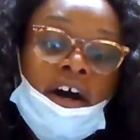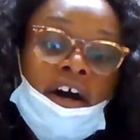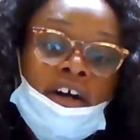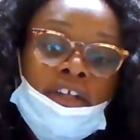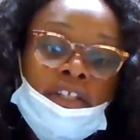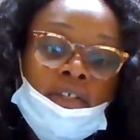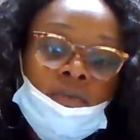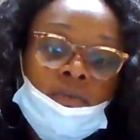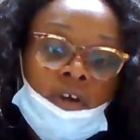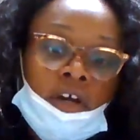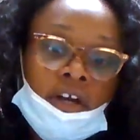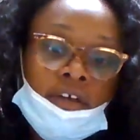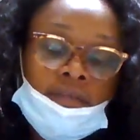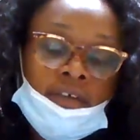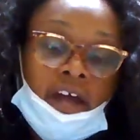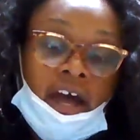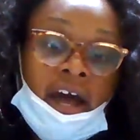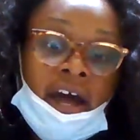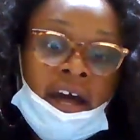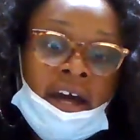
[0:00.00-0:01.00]
on the Word
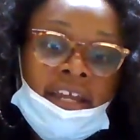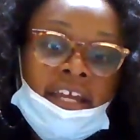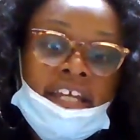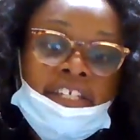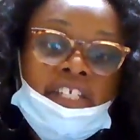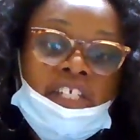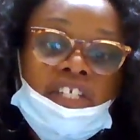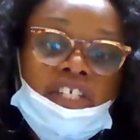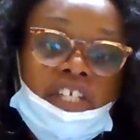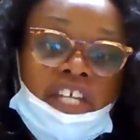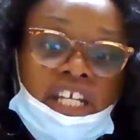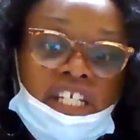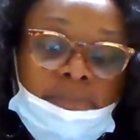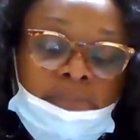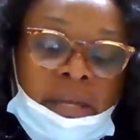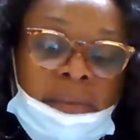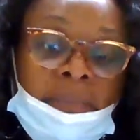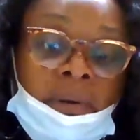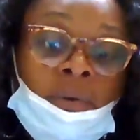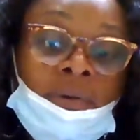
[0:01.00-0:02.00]
of God and to teach
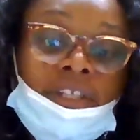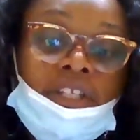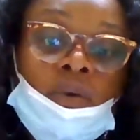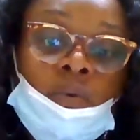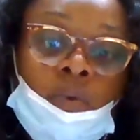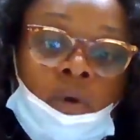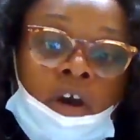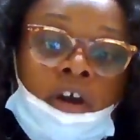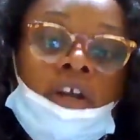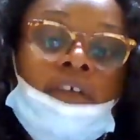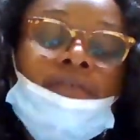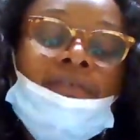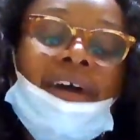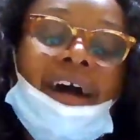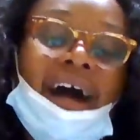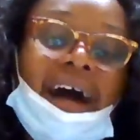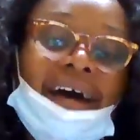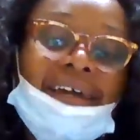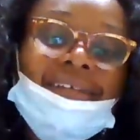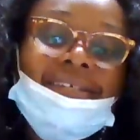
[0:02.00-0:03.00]
people what the Word of
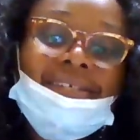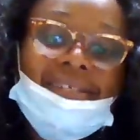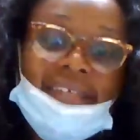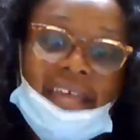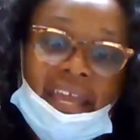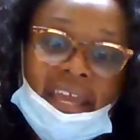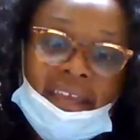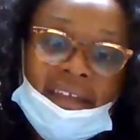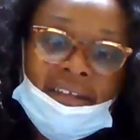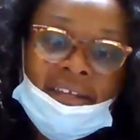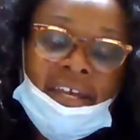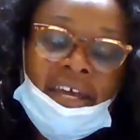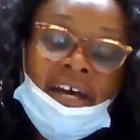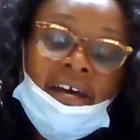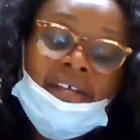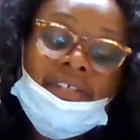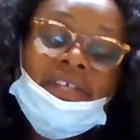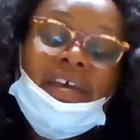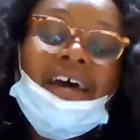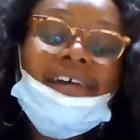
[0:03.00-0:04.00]
God is saying.
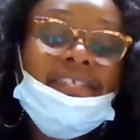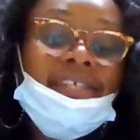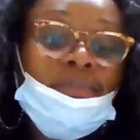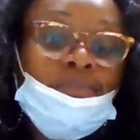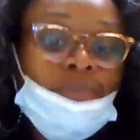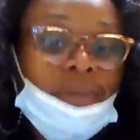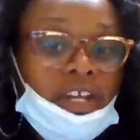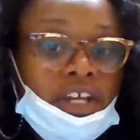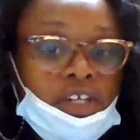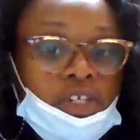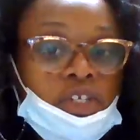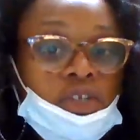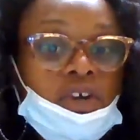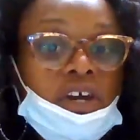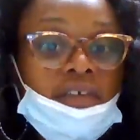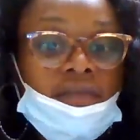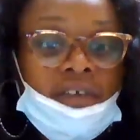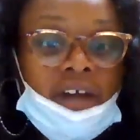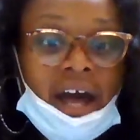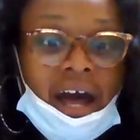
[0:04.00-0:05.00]
So as a minister
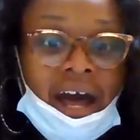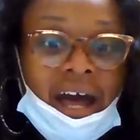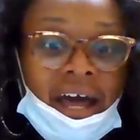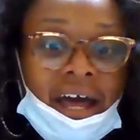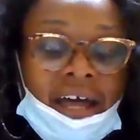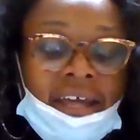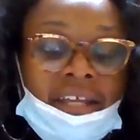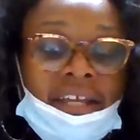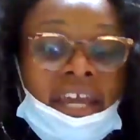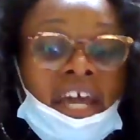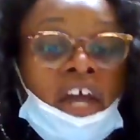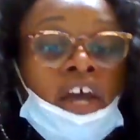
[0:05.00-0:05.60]
of God,